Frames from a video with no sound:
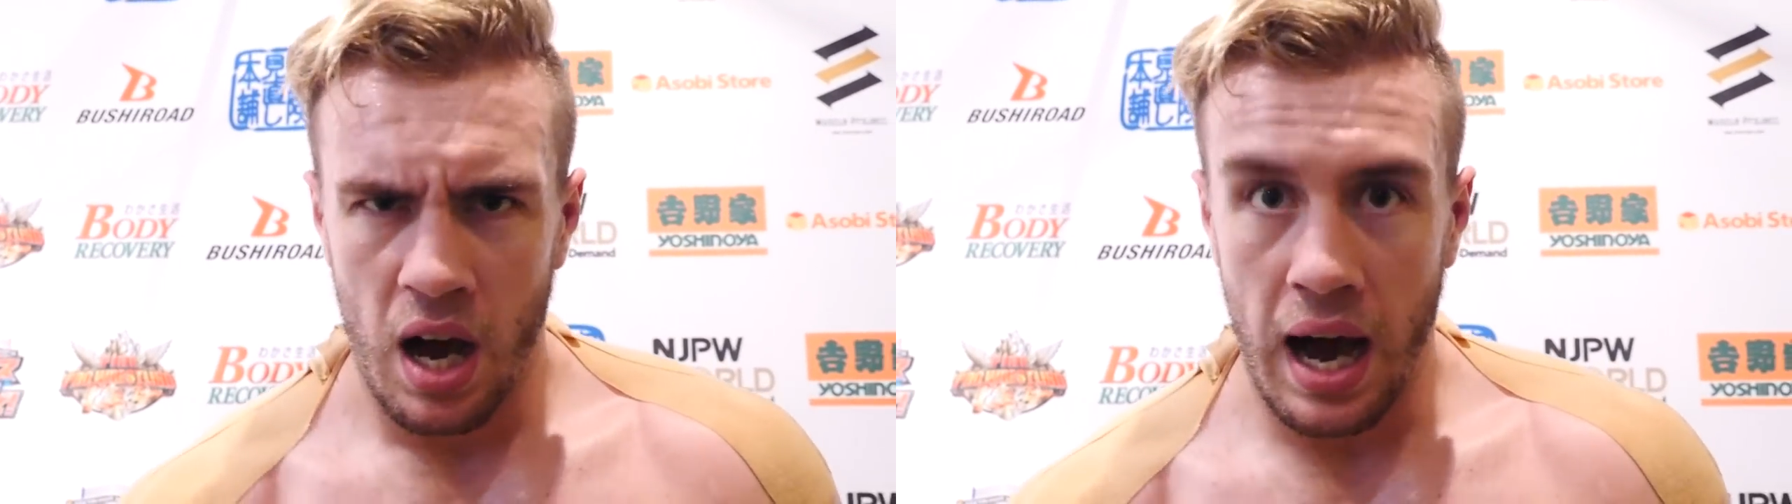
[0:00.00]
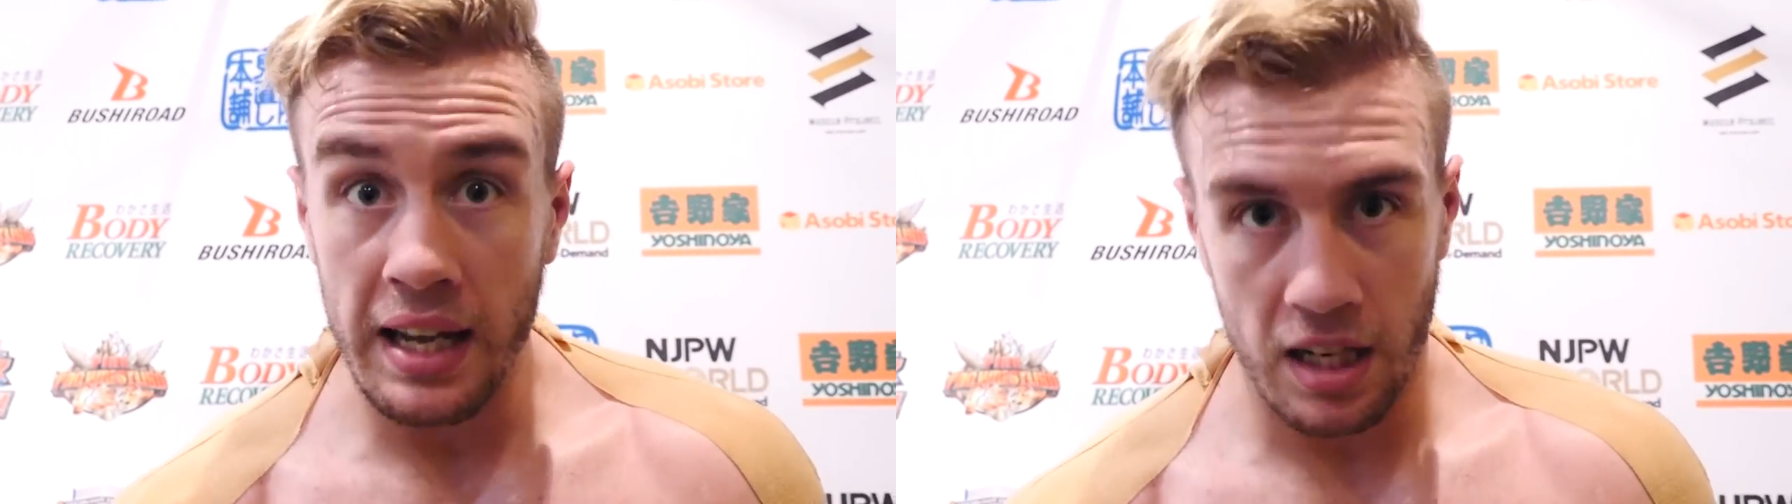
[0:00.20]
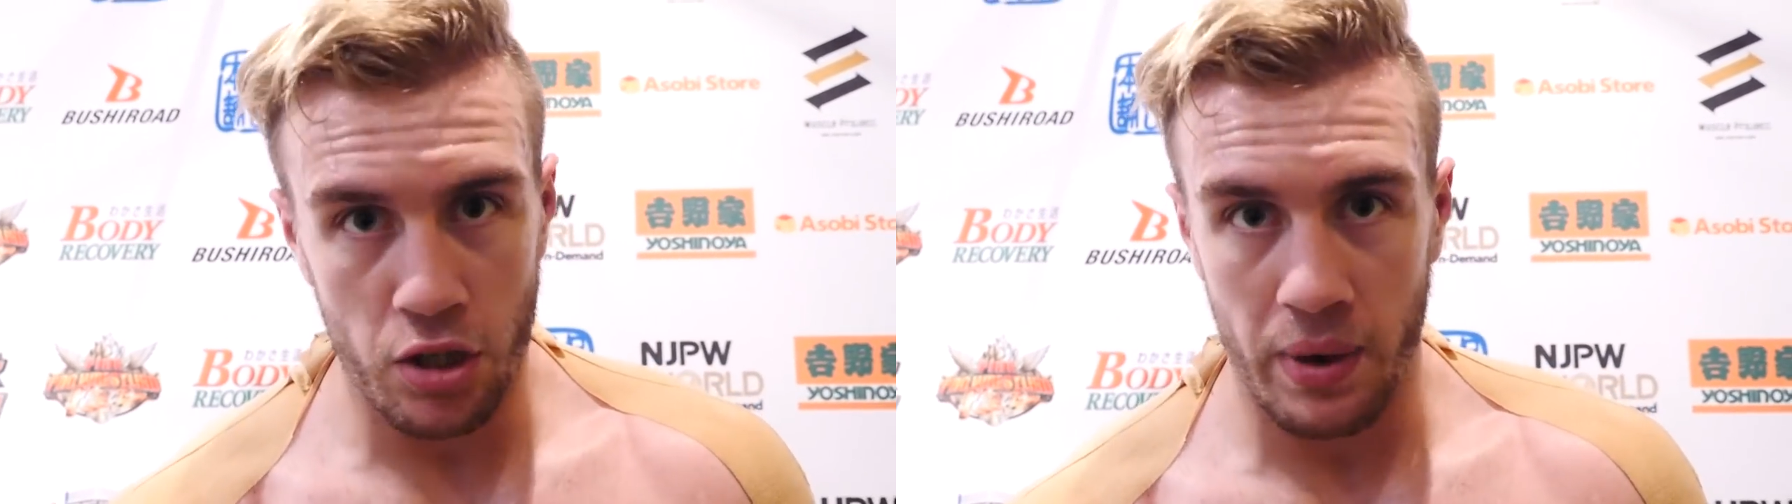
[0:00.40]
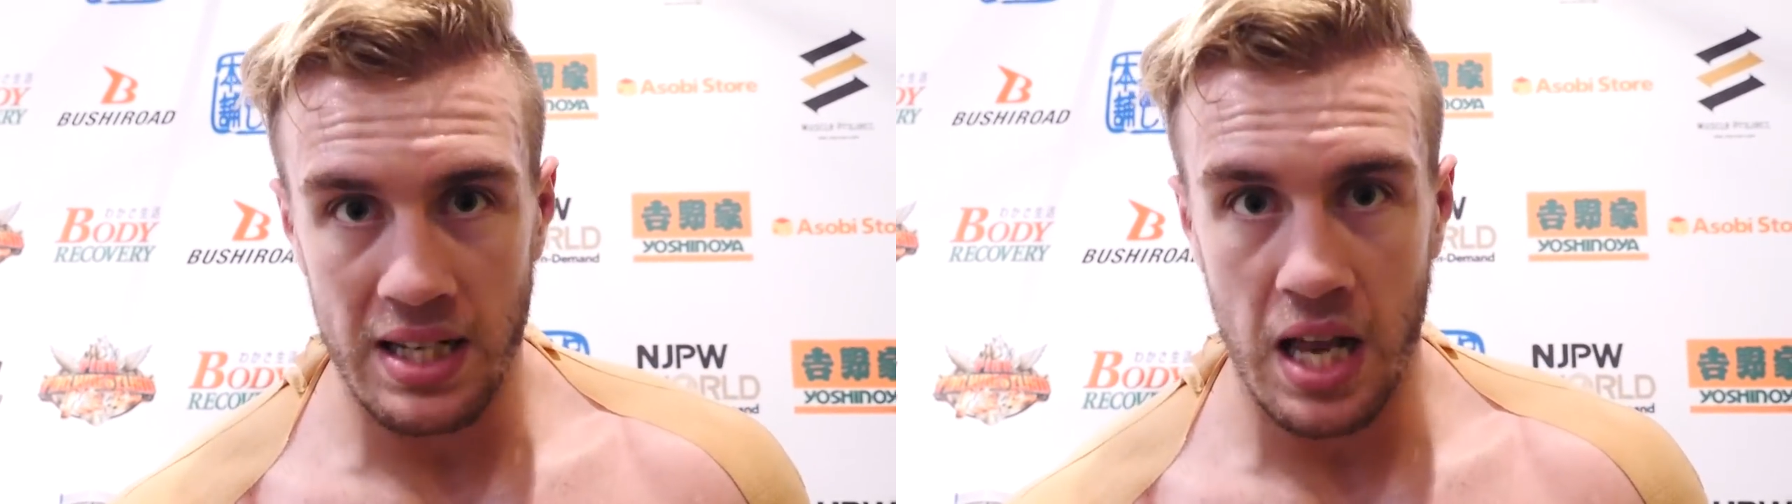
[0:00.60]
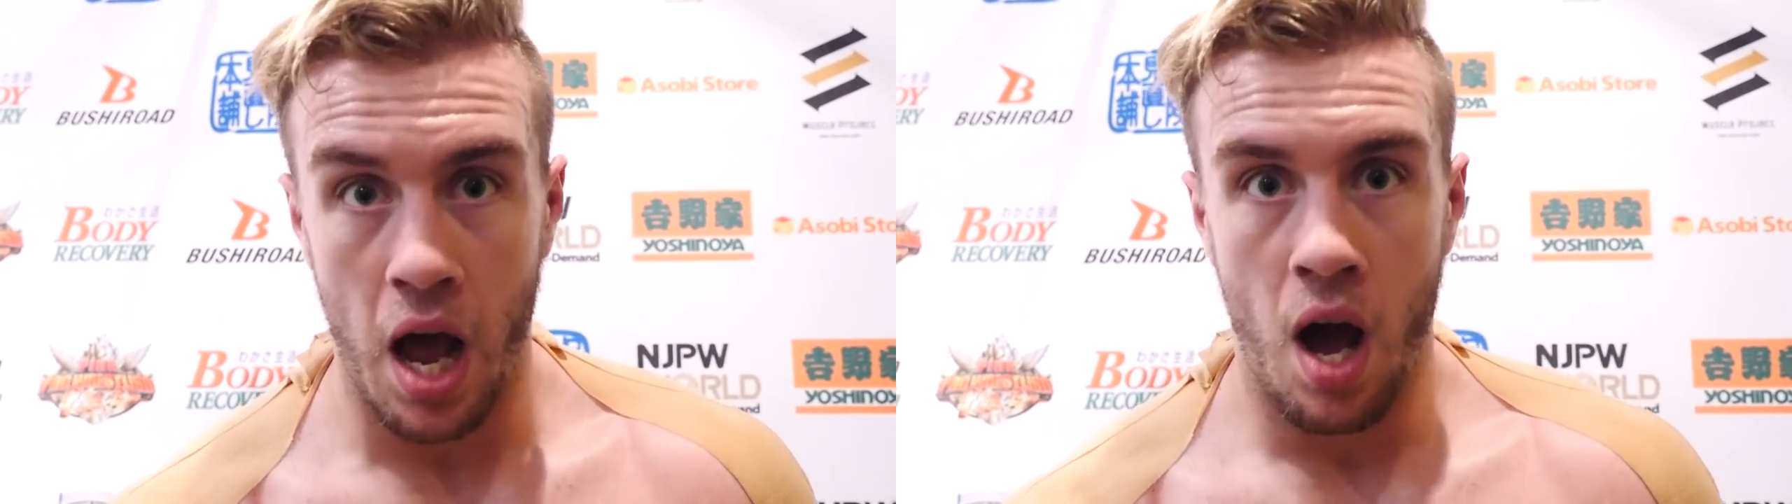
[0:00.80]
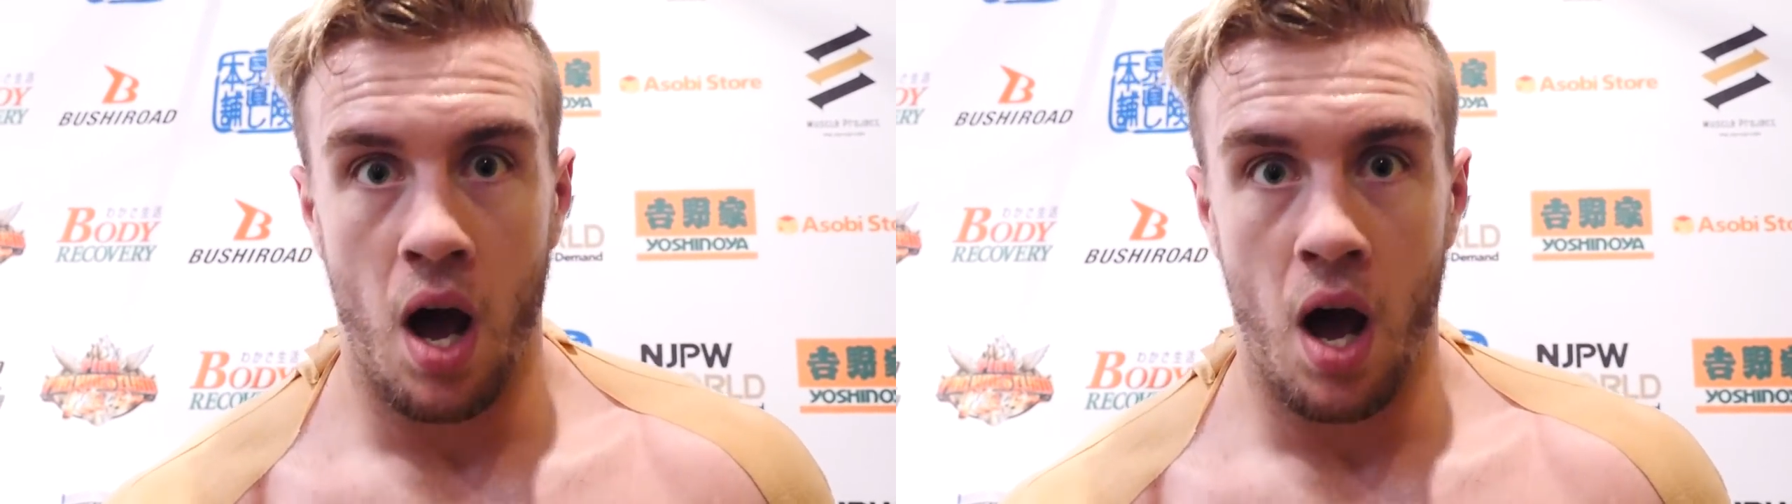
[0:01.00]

I can do it